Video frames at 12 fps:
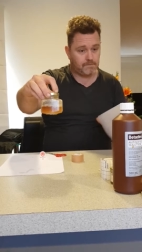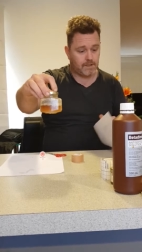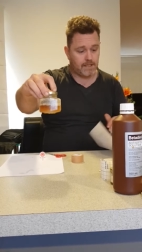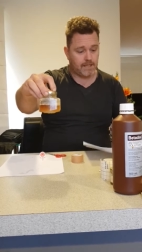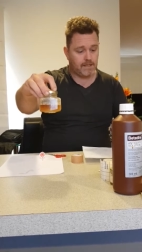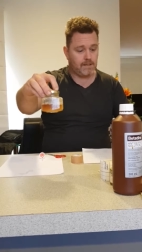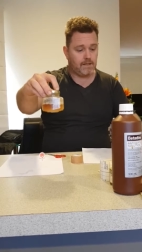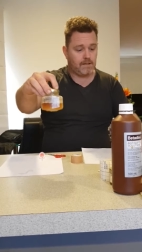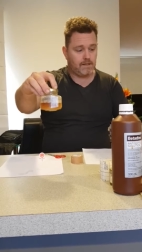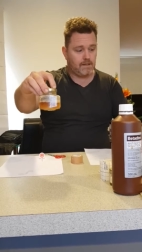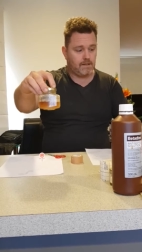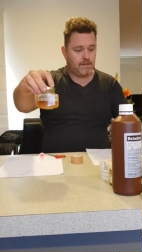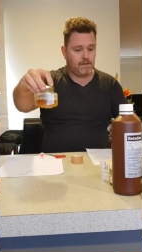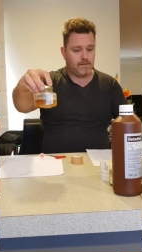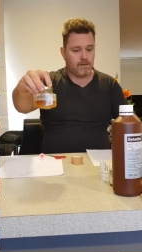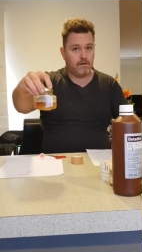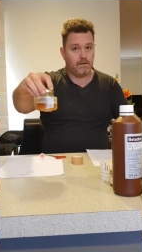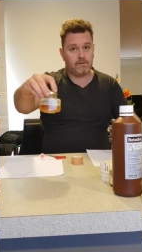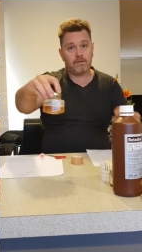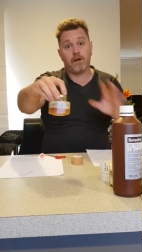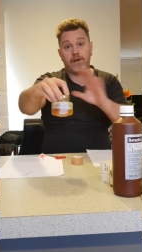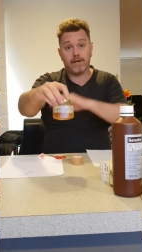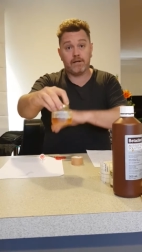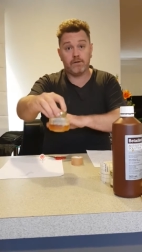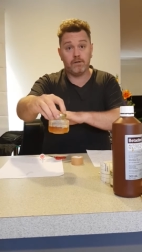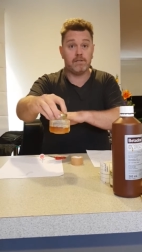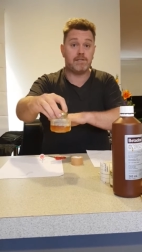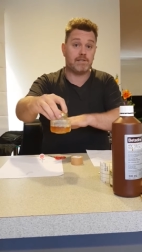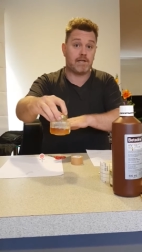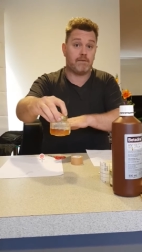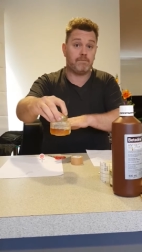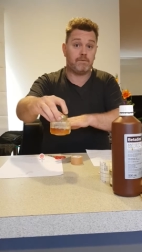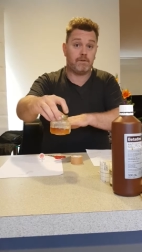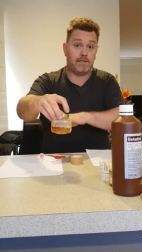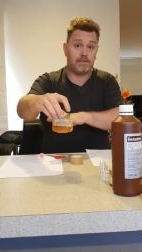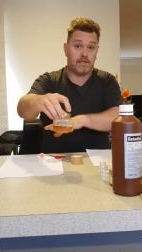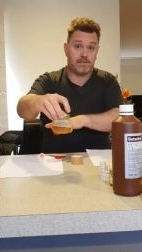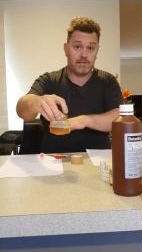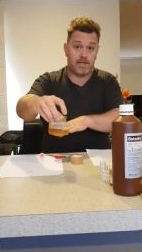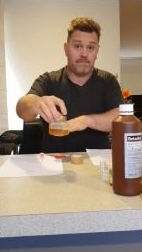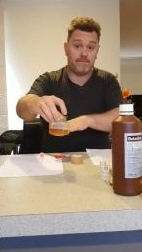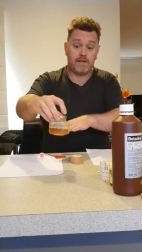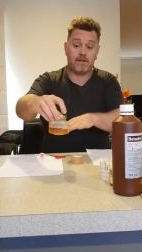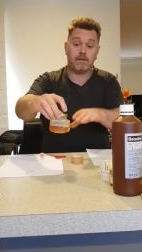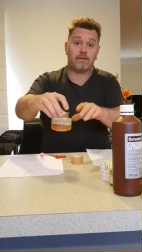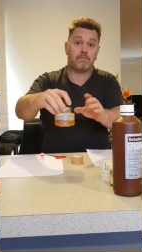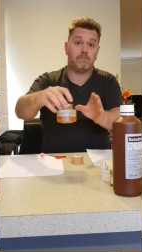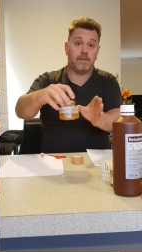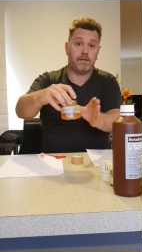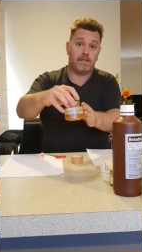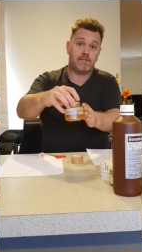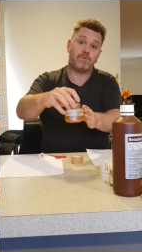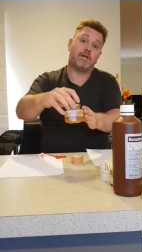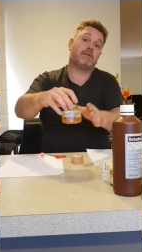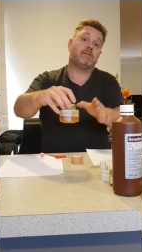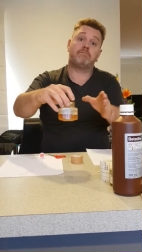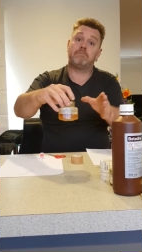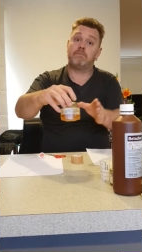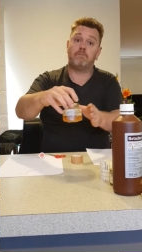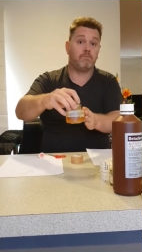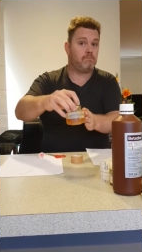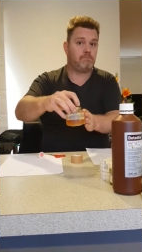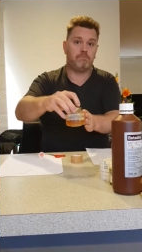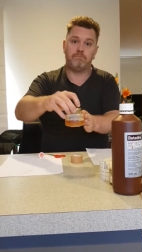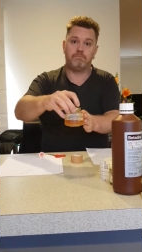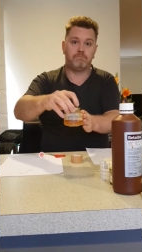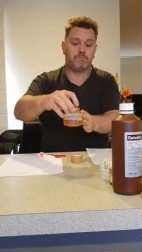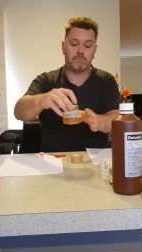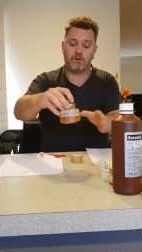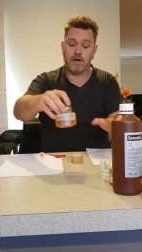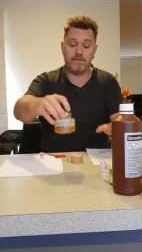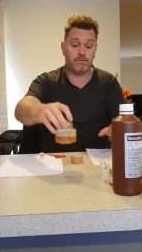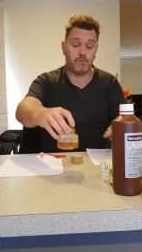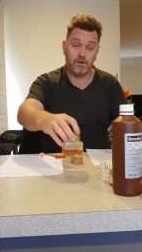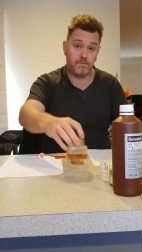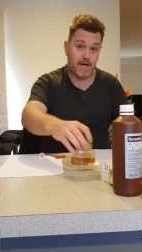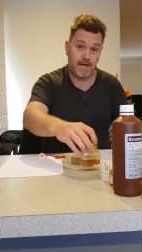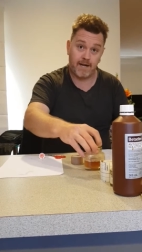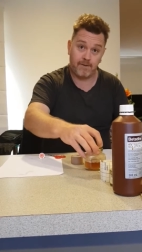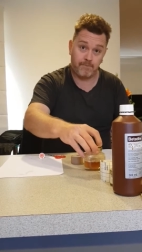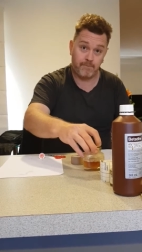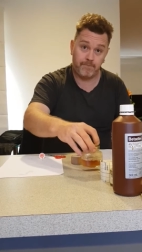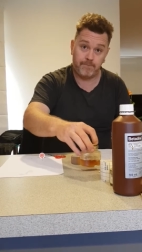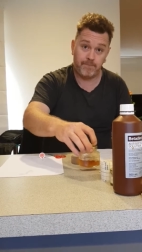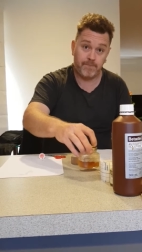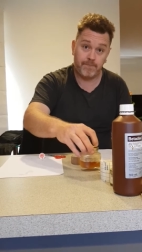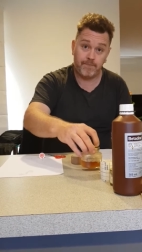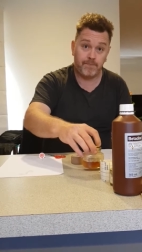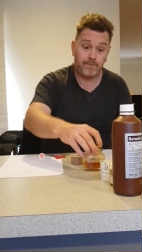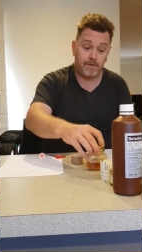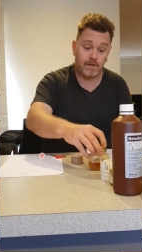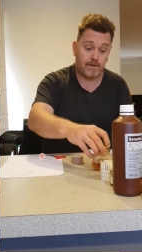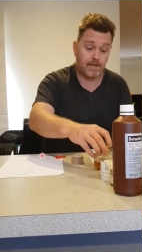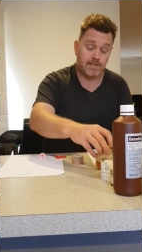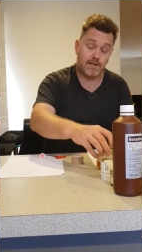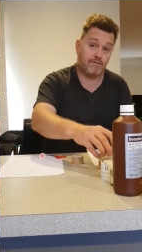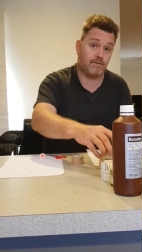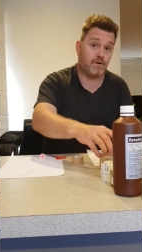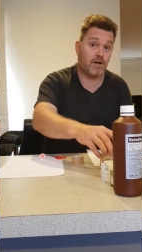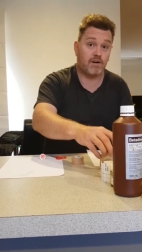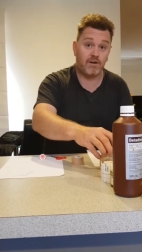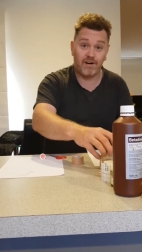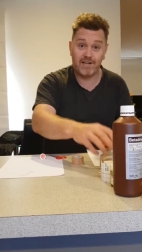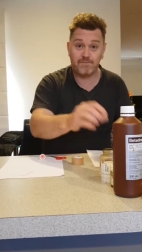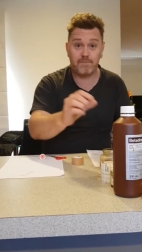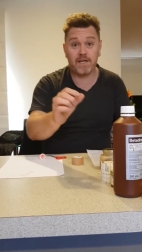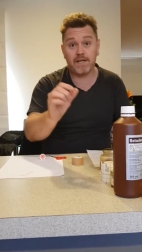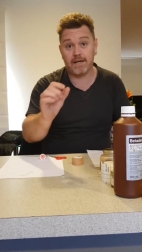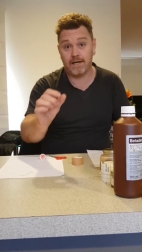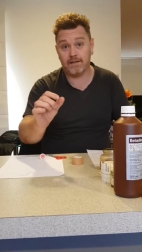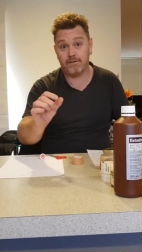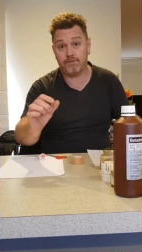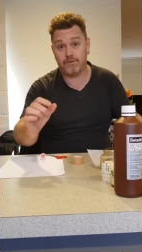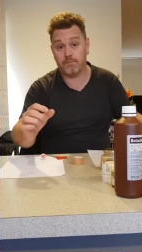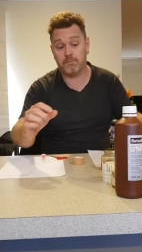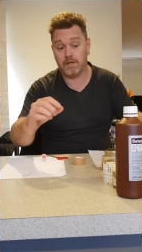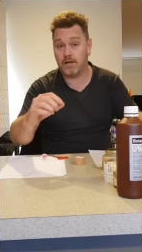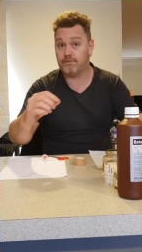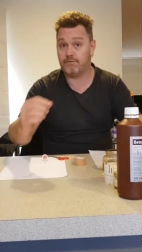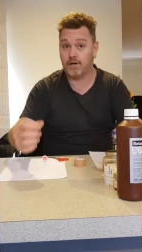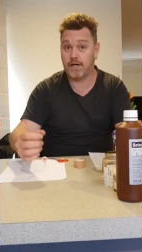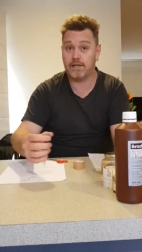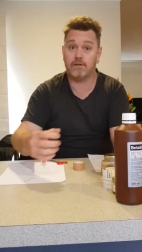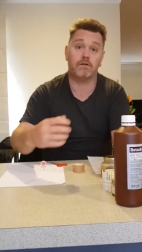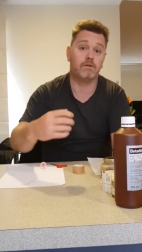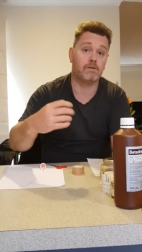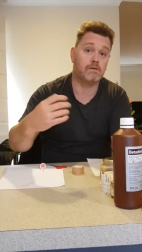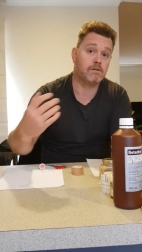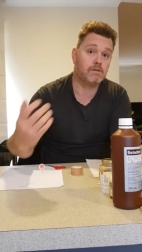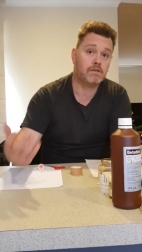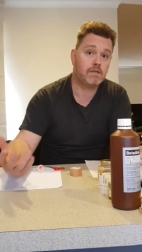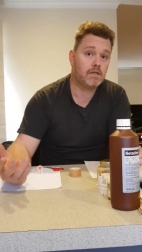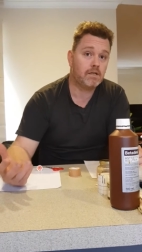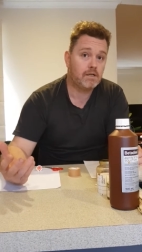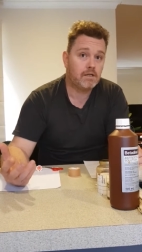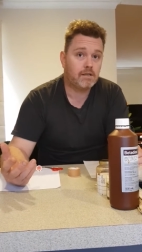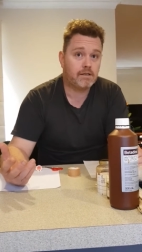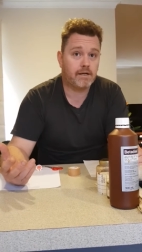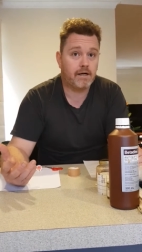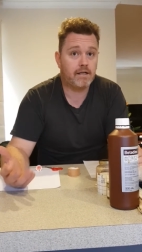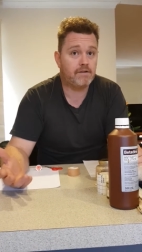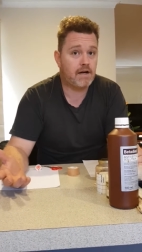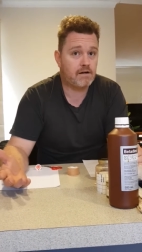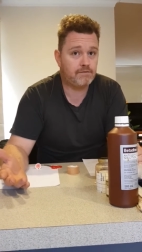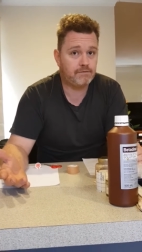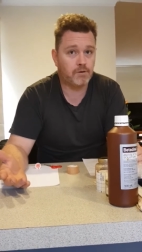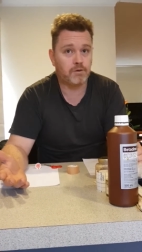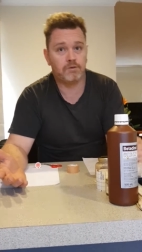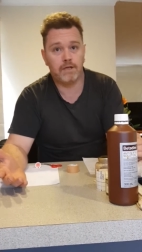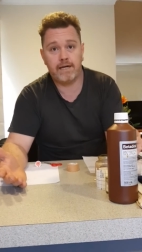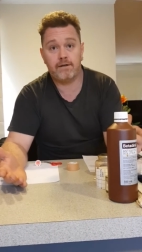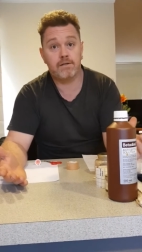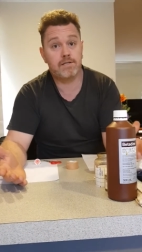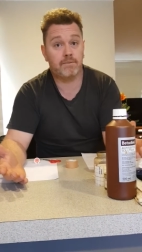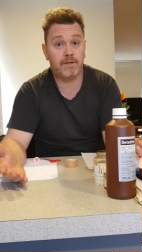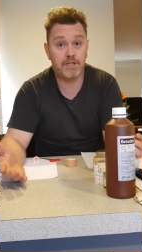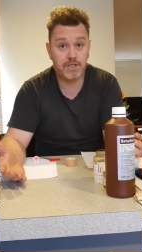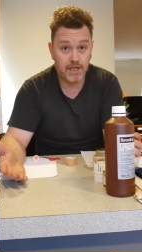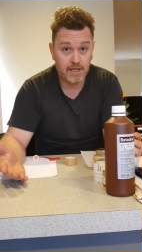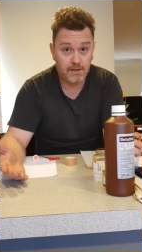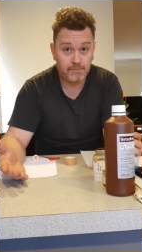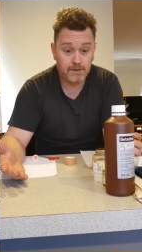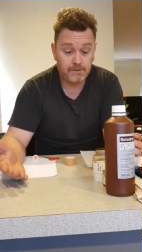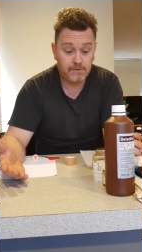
Okay, so coconut oil is the same, does the same thing, but this one, great for wound packing. Okay, so if you've got a nice big cut from a fight, or you know they've had a fall, landed on something sharp,